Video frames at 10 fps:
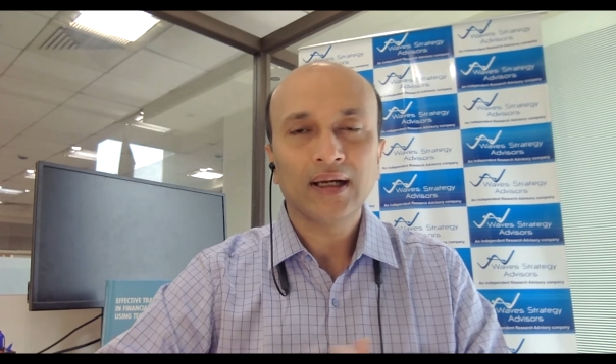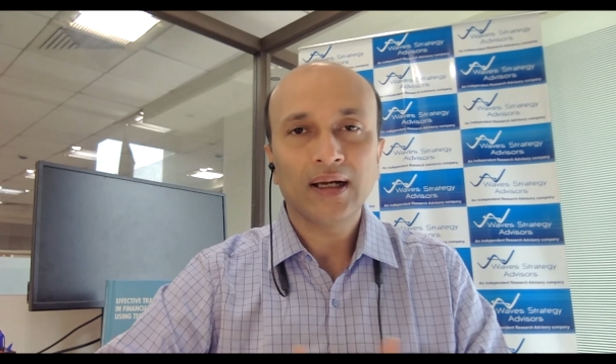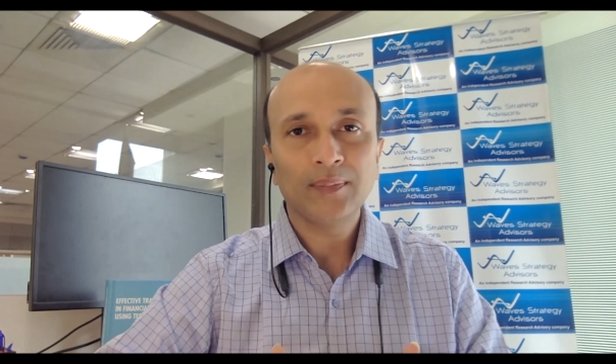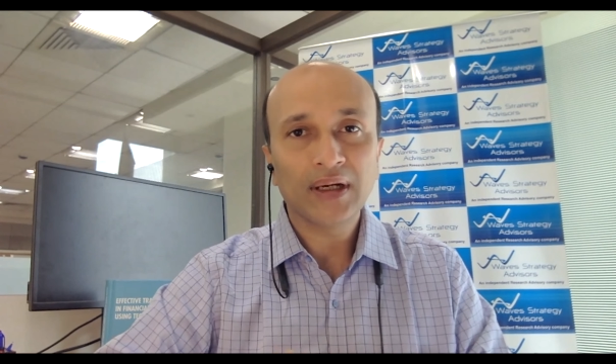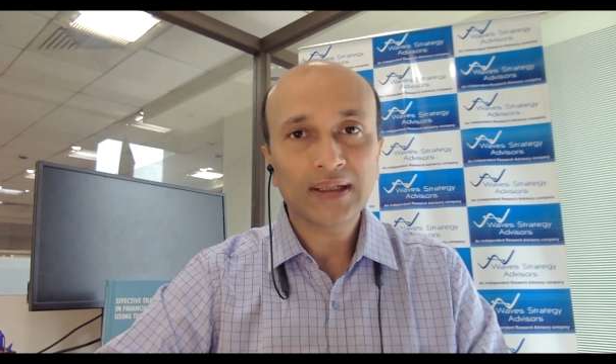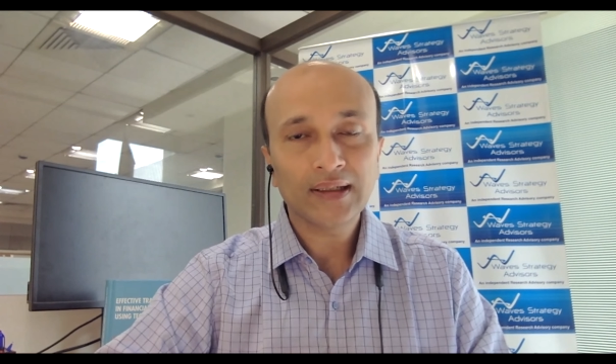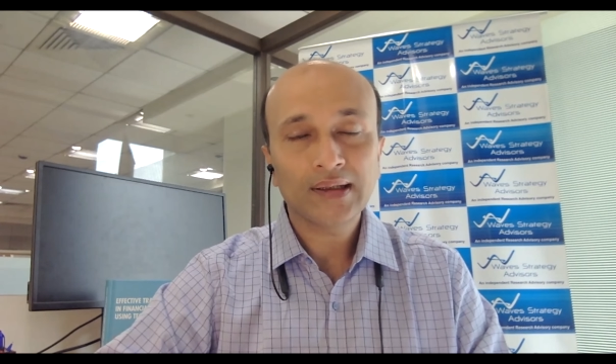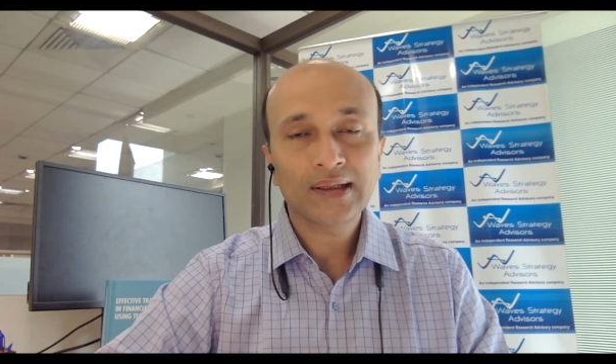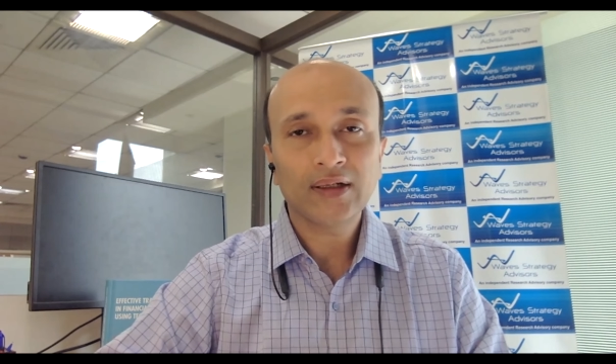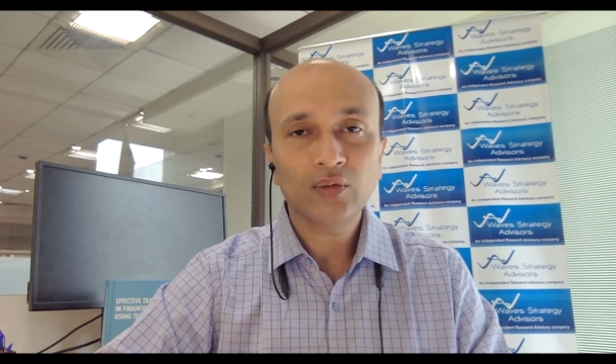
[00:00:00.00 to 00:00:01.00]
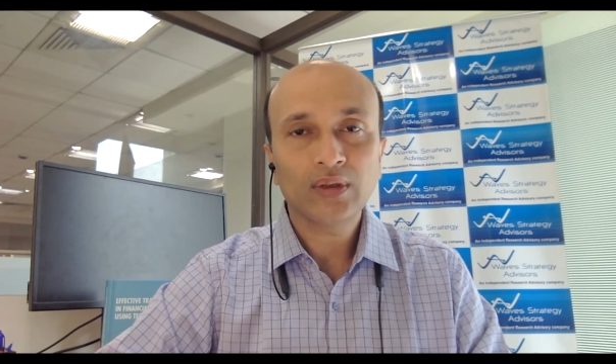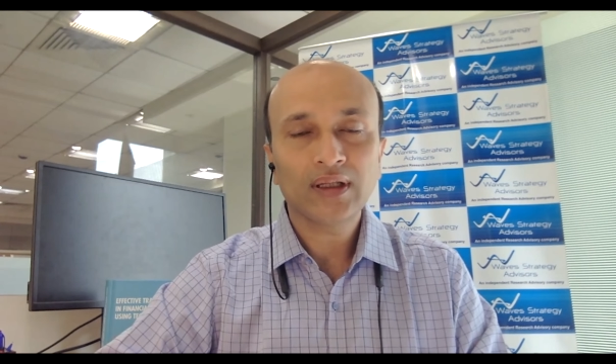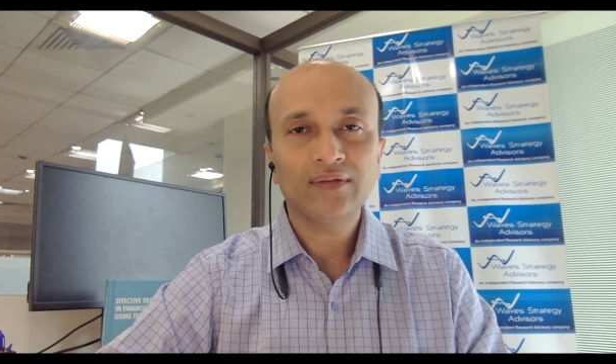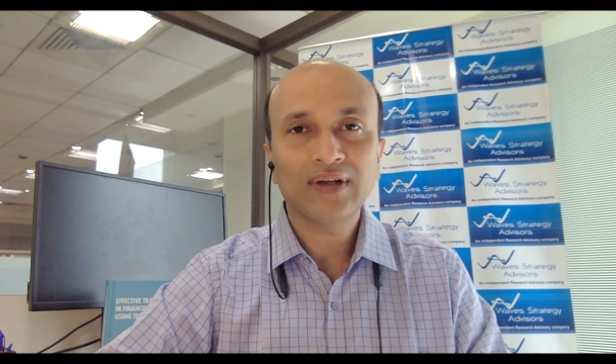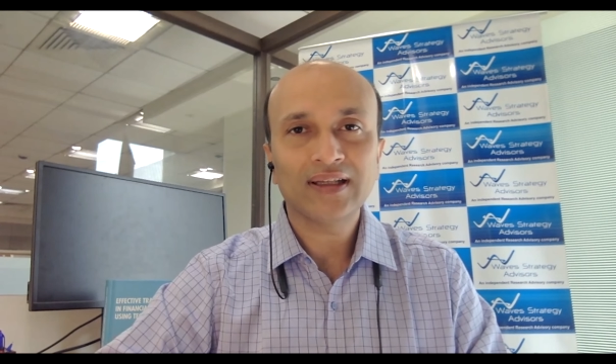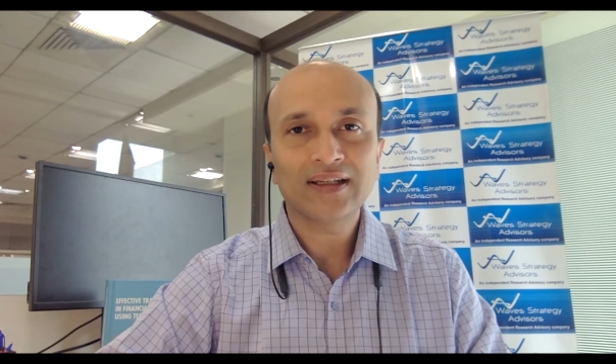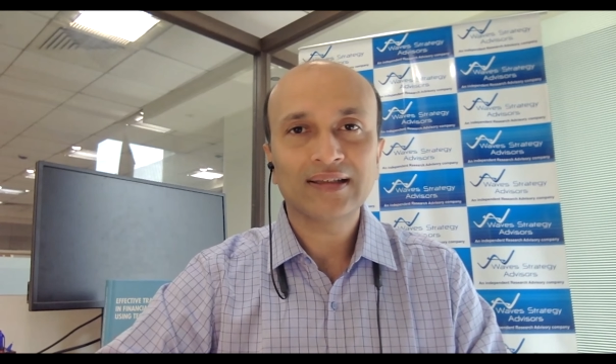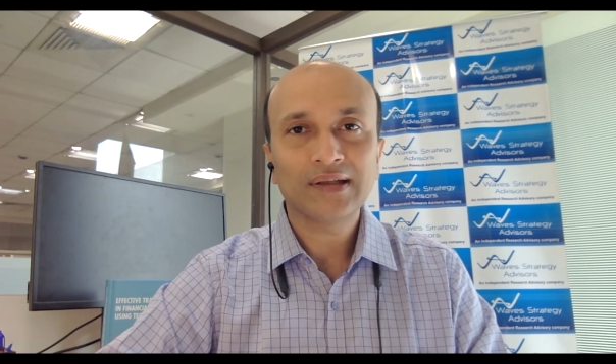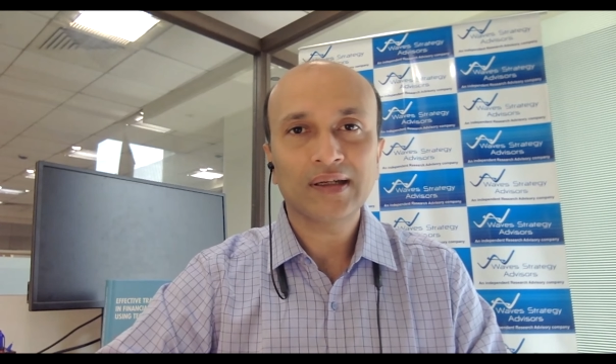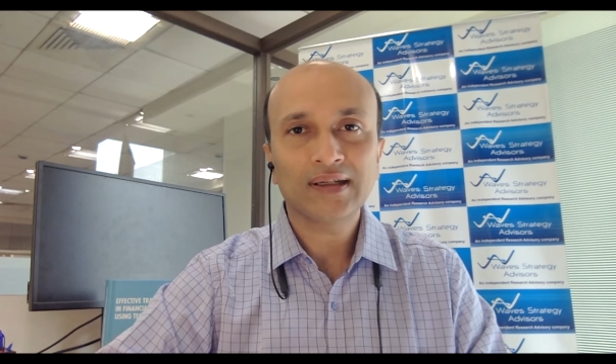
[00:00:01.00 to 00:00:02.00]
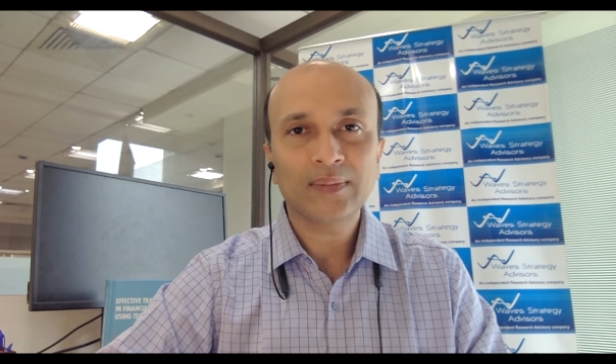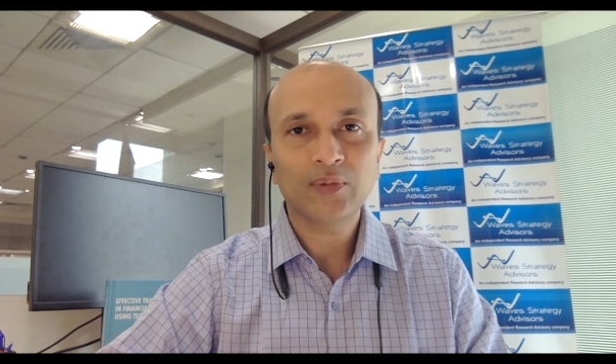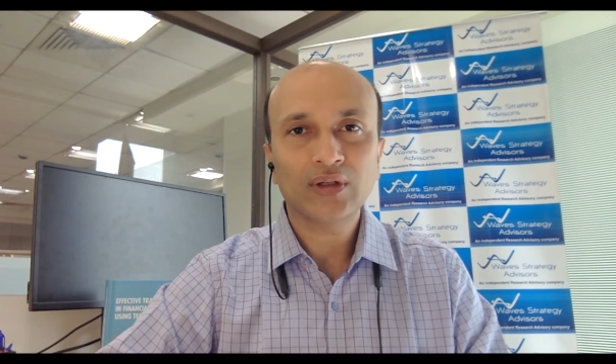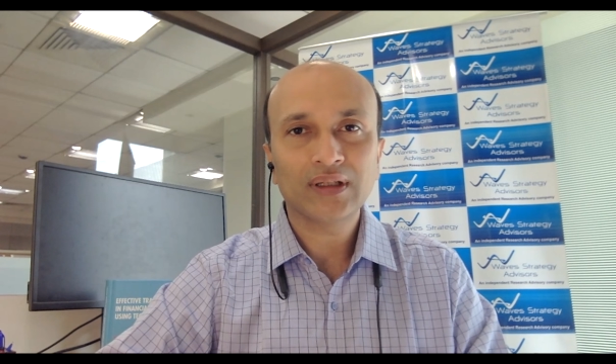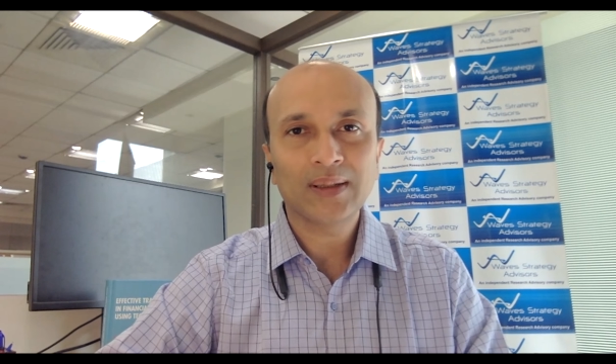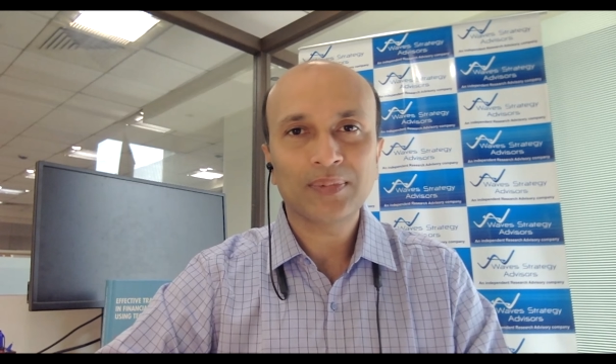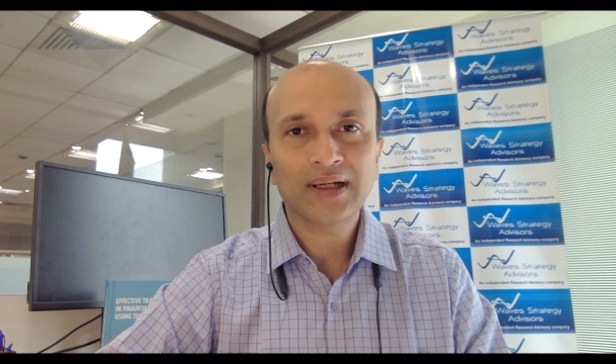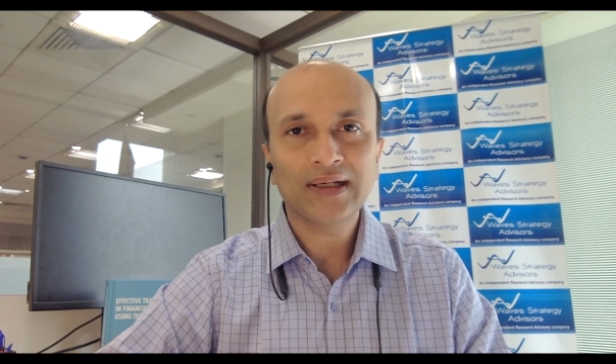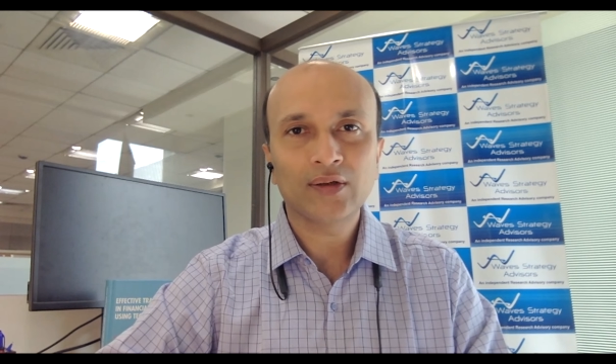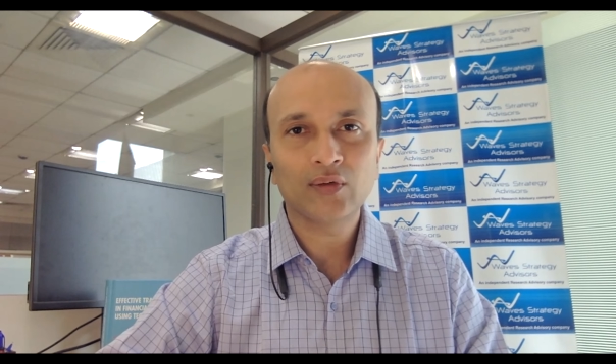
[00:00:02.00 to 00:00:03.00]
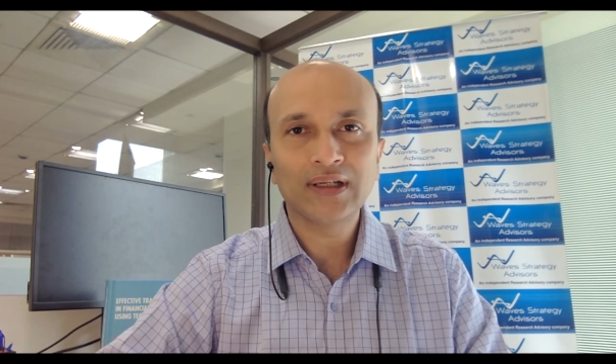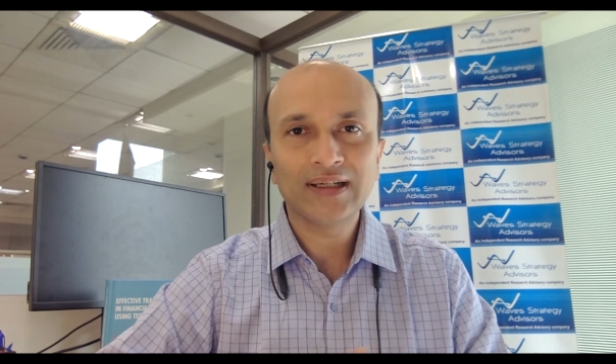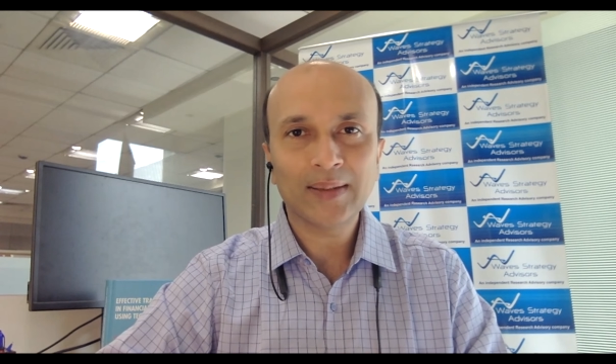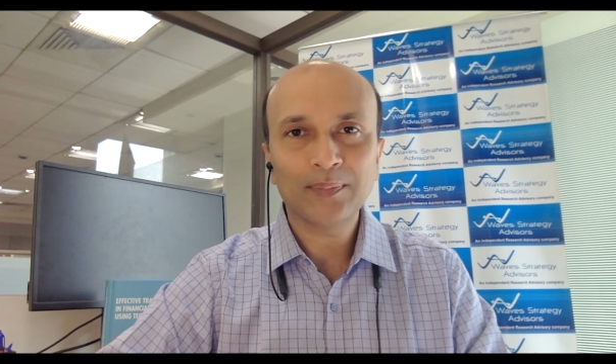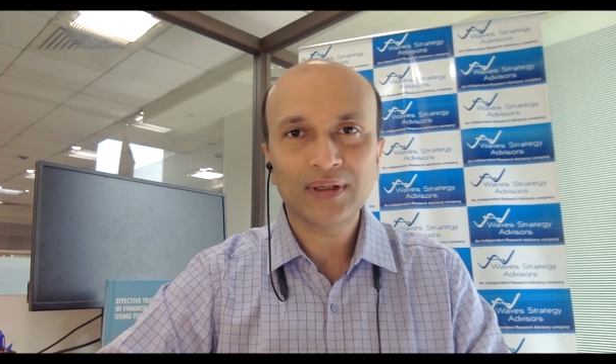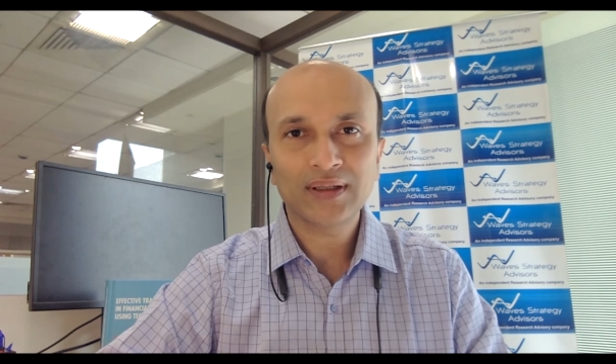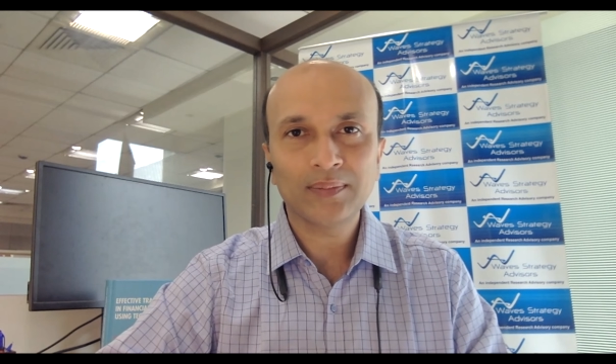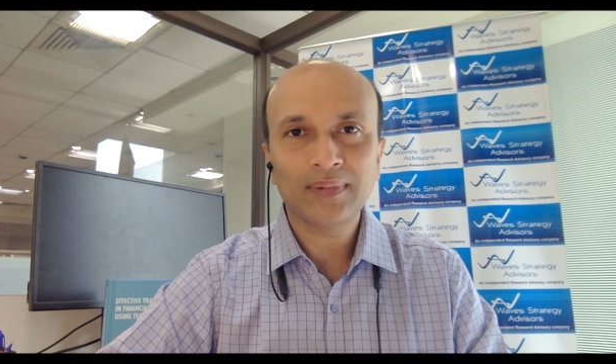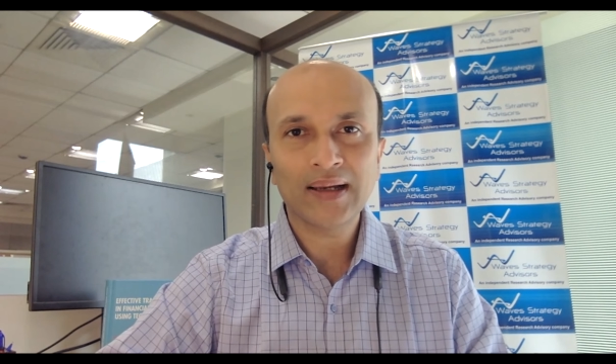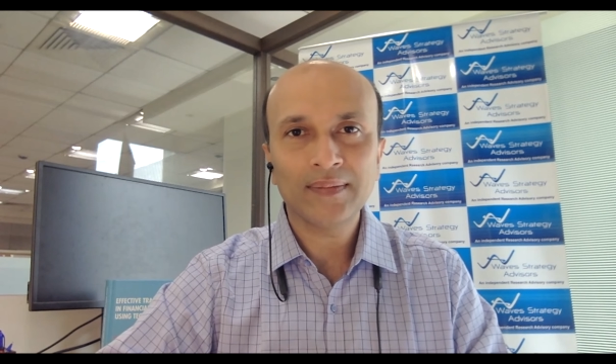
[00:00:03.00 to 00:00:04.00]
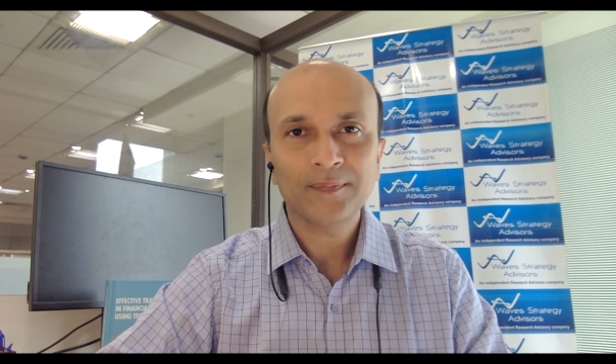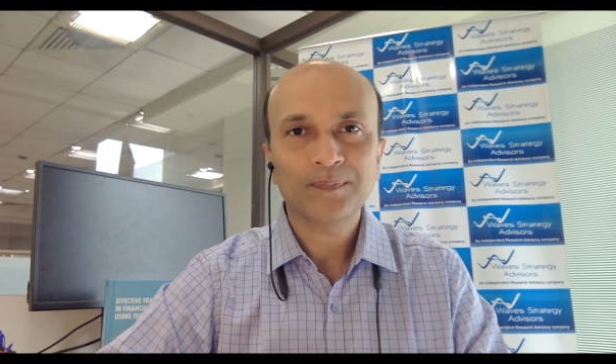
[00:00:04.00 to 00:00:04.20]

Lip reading: but it is yet to see whether this attempt on the upside is only temporary buy